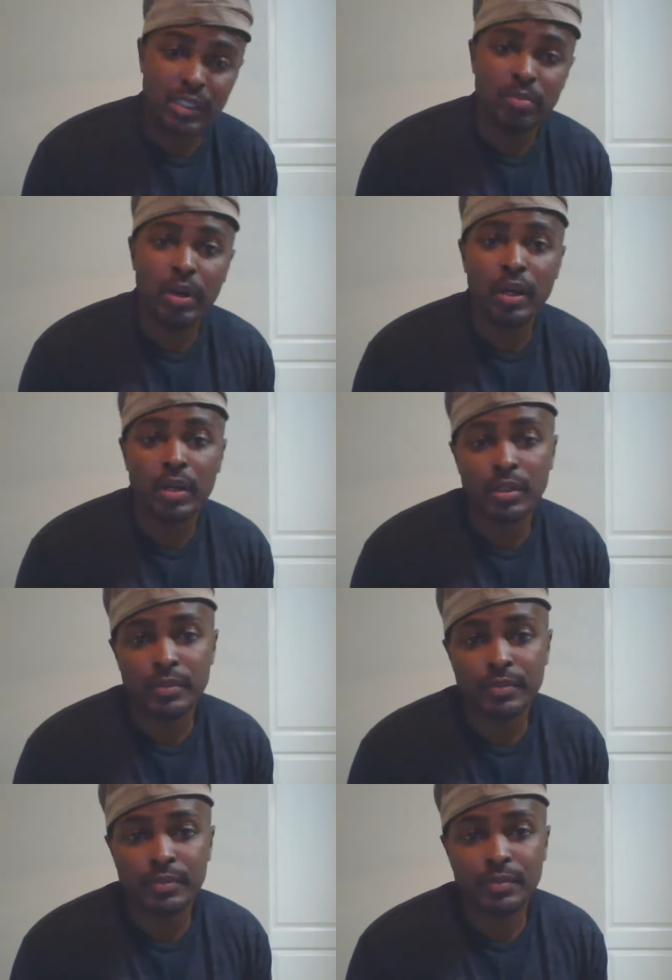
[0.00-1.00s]
the buck.
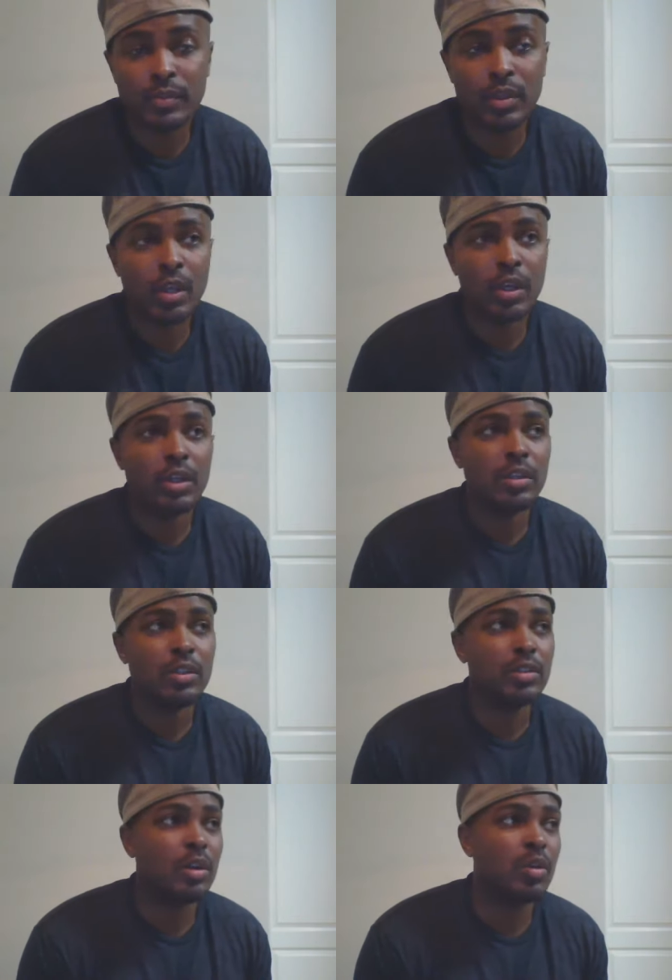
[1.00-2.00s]

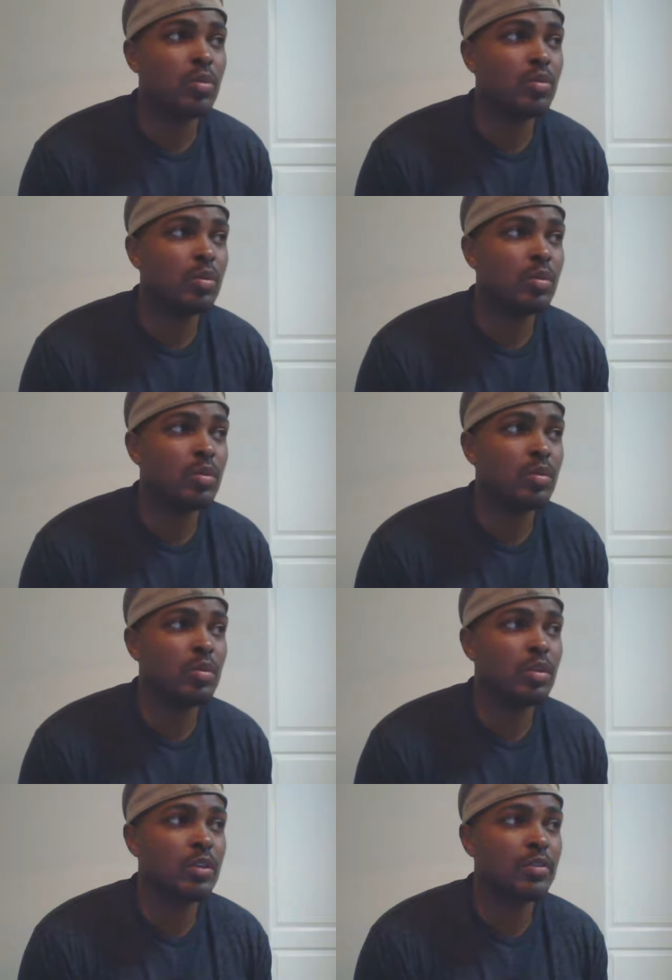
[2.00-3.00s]
You know,
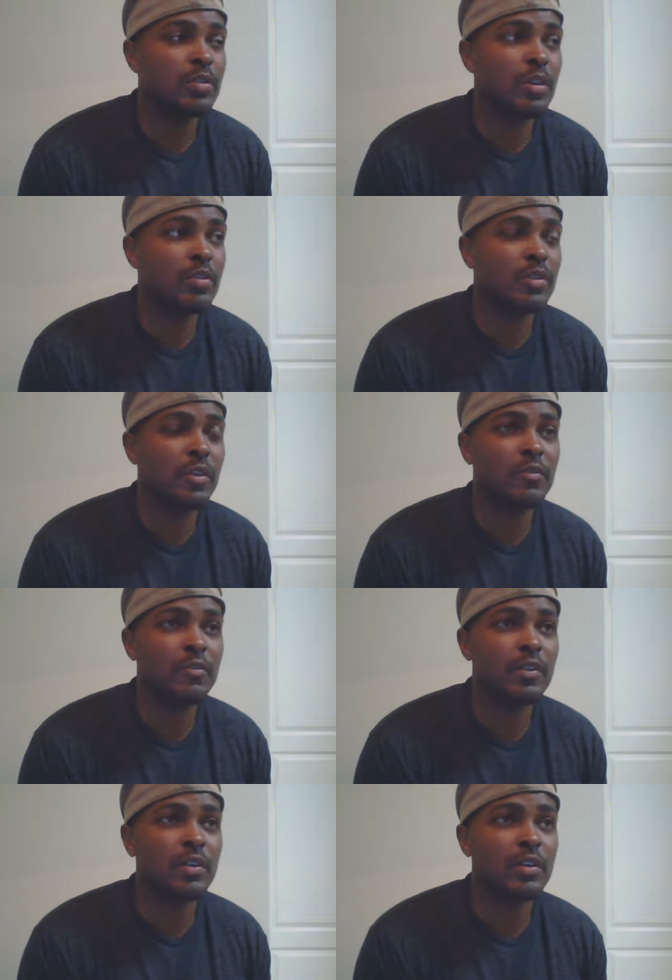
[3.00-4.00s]
if if if
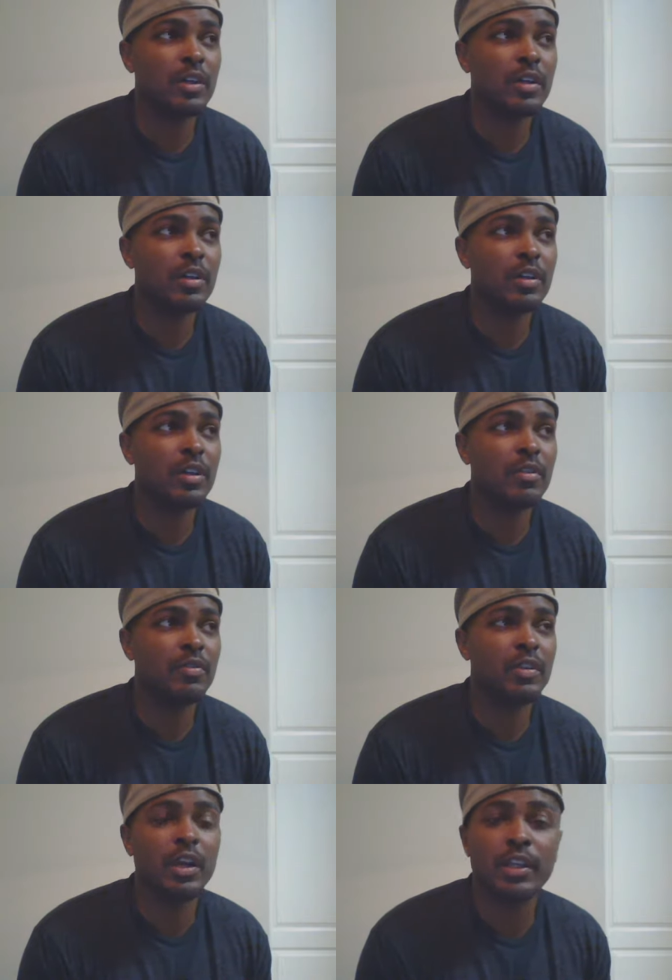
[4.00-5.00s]
if
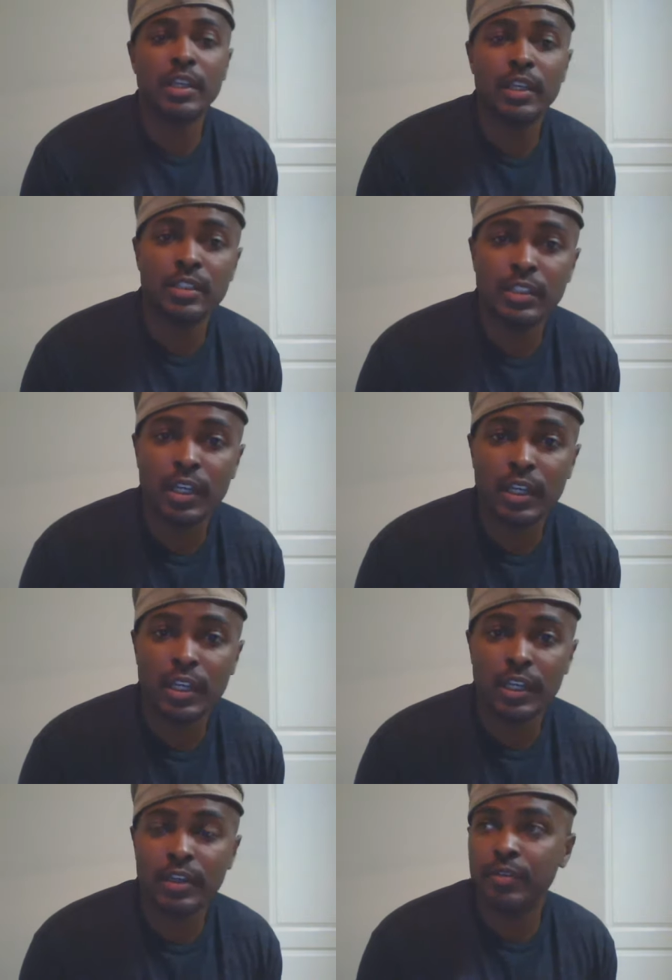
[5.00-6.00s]
young kids are young and
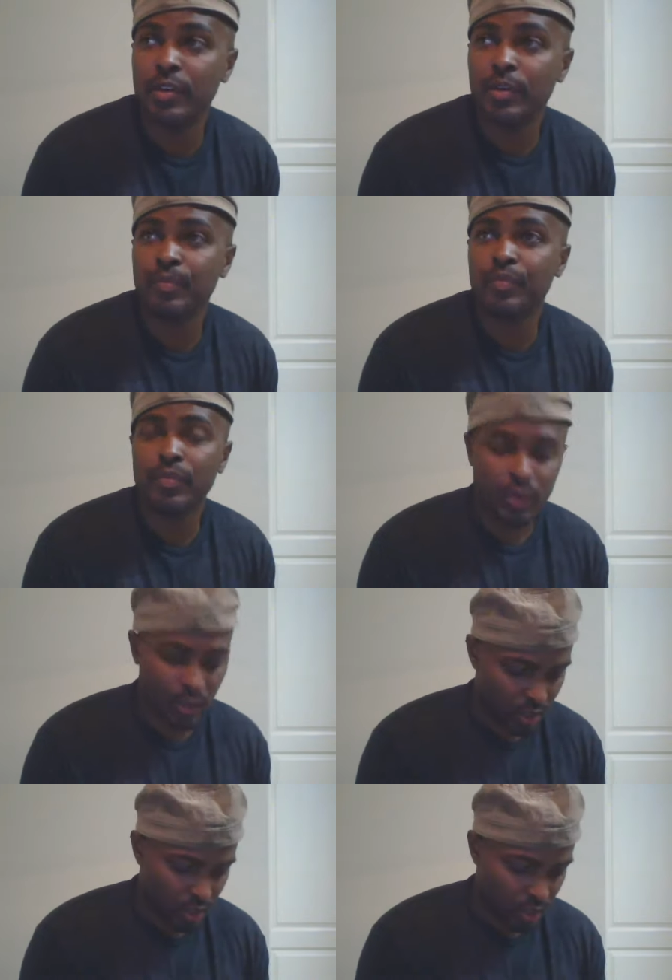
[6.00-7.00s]
ignorant,
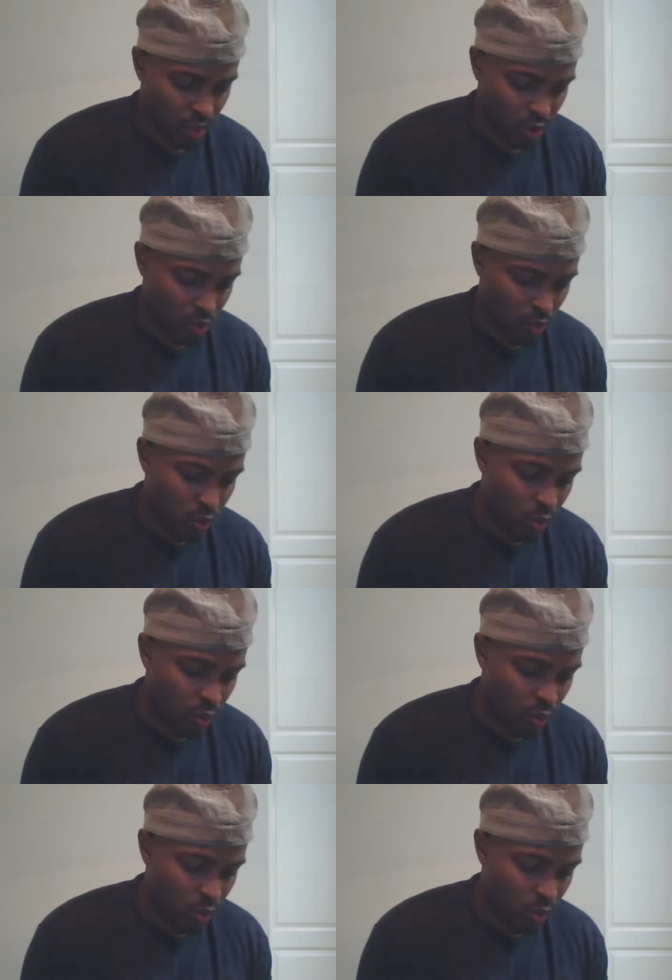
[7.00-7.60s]
we